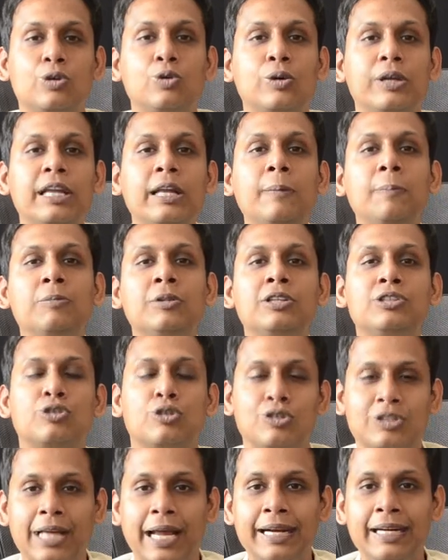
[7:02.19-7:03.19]
to keep the
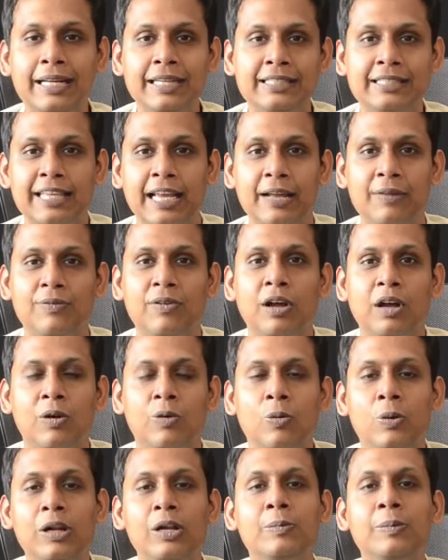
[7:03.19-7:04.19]
society safe,
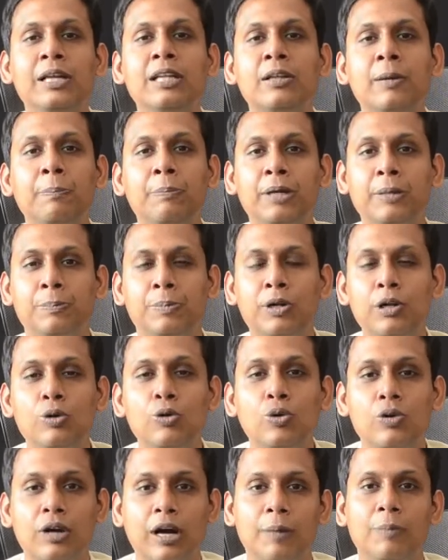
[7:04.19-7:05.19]
will be the people
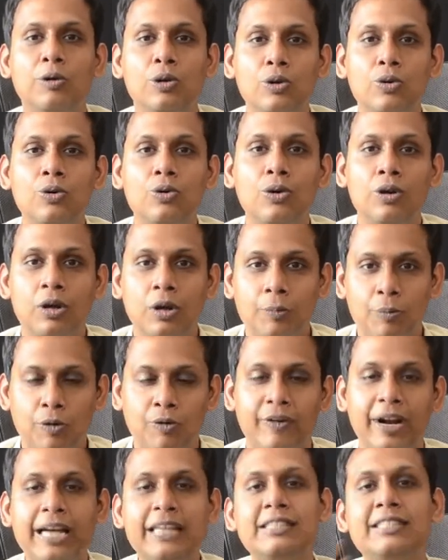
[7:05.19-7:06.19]
who come to
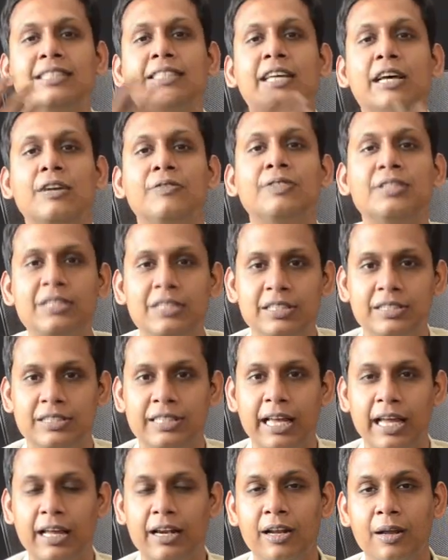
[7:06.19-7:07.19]
provide services
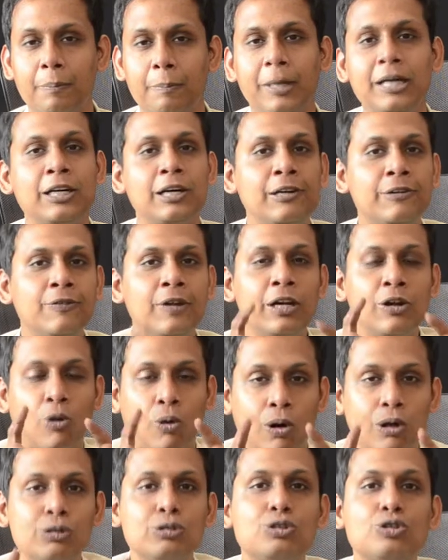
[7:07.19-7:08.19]
there. But it will
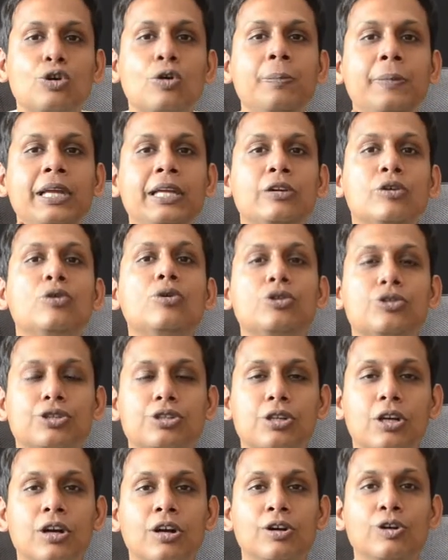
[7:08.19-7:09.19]
also be
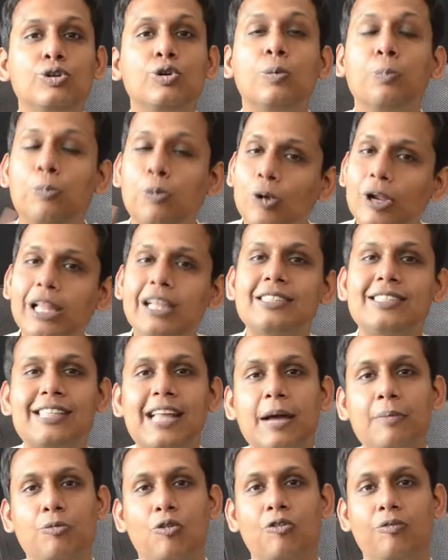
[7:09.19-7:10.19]
used to police
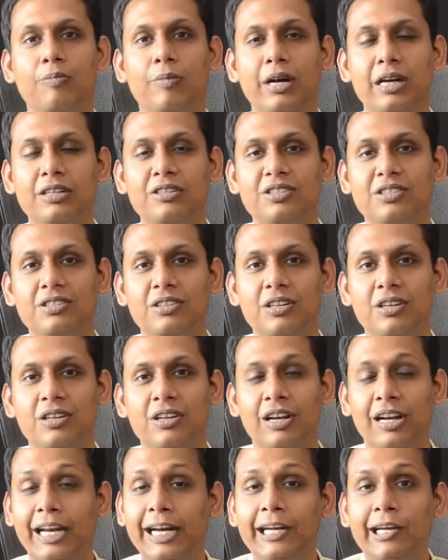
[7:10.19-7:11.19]
their movements.
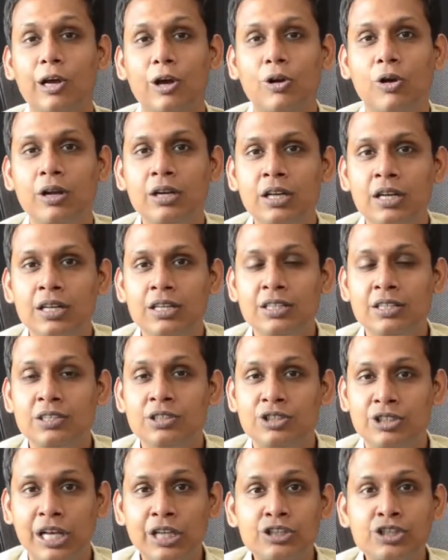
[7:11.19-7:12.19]
Later on,
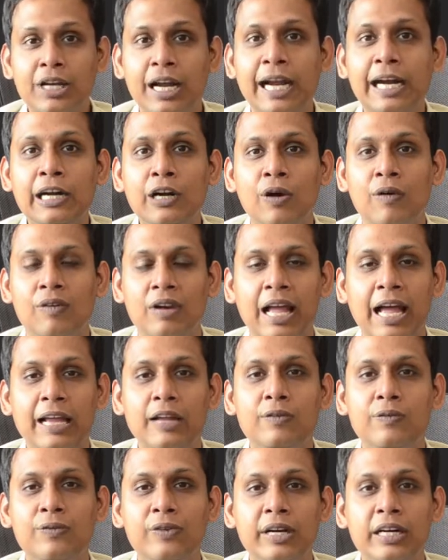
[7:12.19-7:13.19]
such kind of
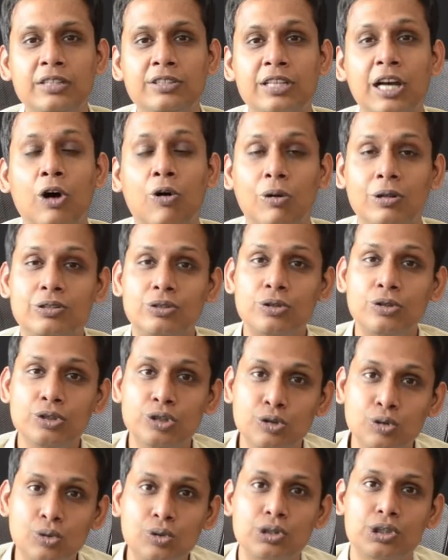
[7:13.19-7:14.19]
live feeds are also
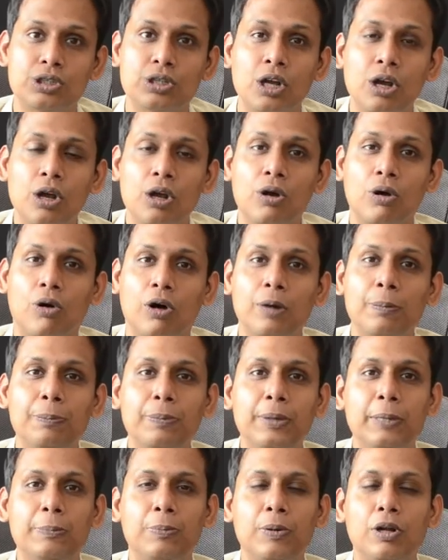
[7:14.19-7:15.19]
used on
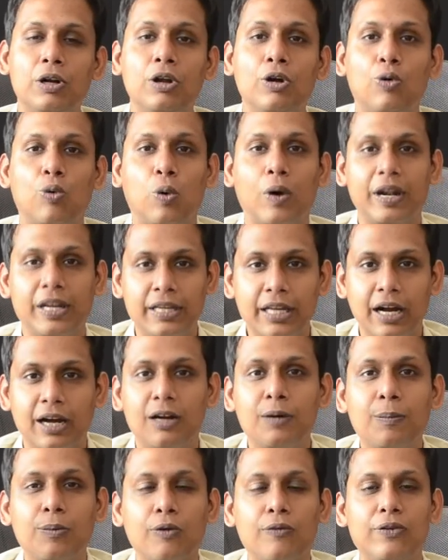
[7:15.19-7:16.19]
people who are
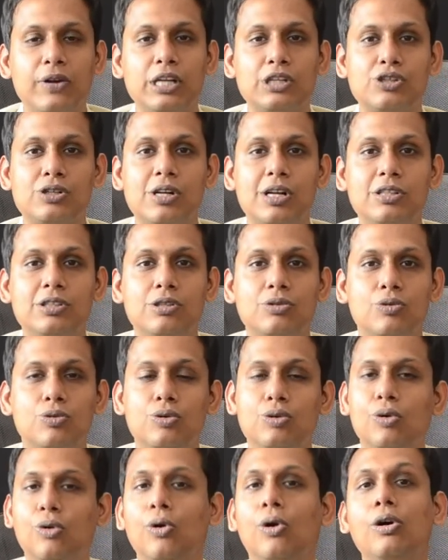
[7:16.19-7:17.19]
young professionals who
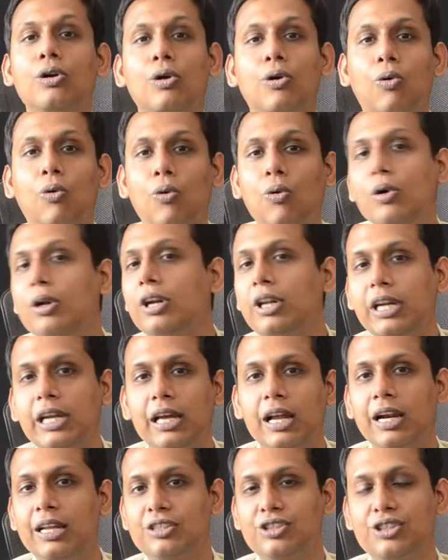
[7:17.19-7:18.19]
do not own
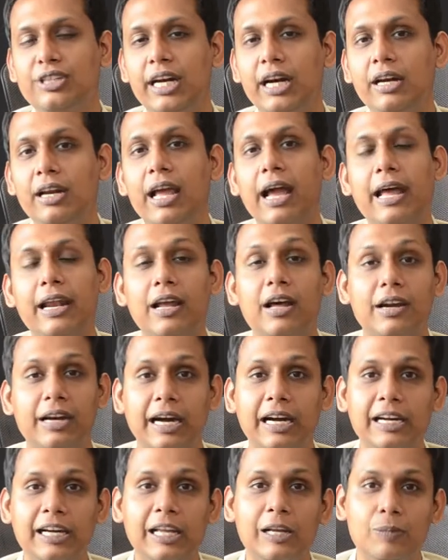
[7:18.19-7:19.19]
real estate and are
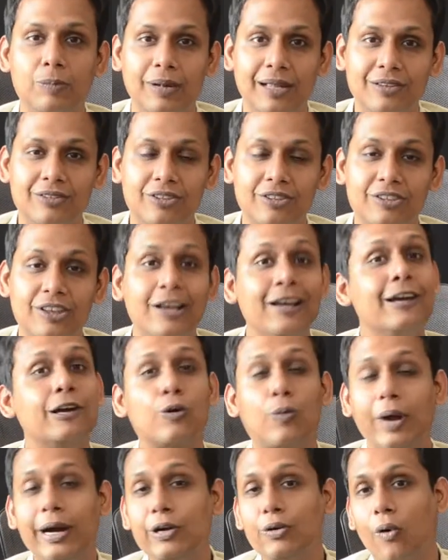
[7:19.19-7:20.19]
renting places,
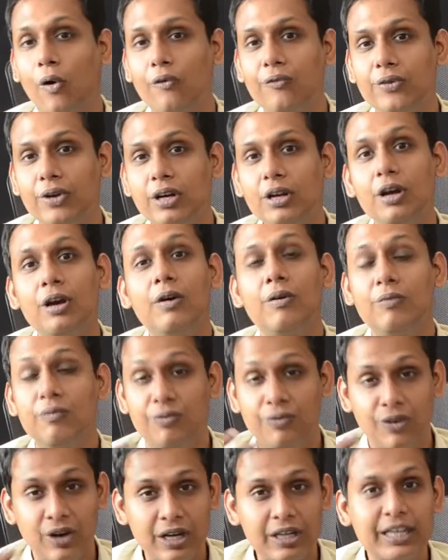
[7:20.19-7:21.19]
quite often
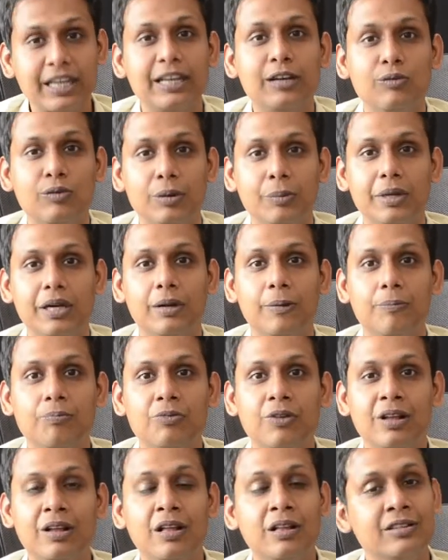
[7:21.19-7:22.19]
working
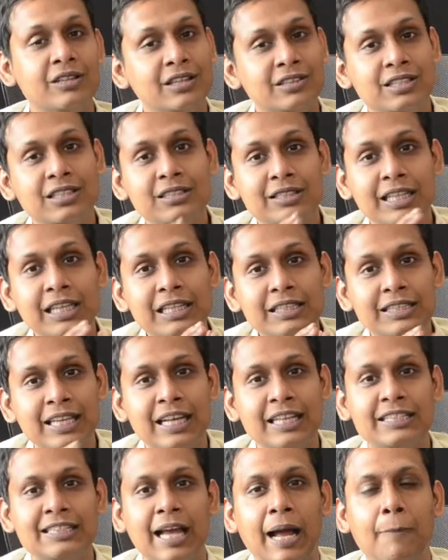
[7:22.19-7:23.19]
women. These
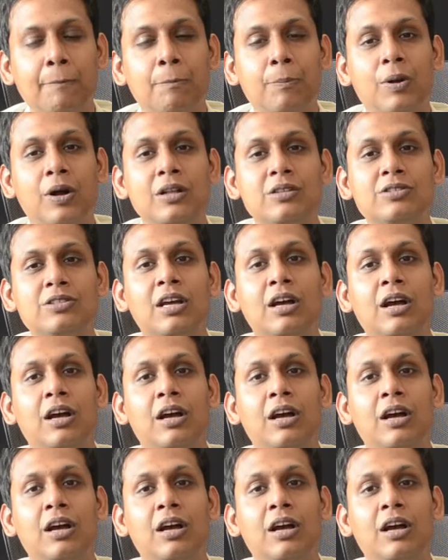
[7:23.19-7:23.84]
examples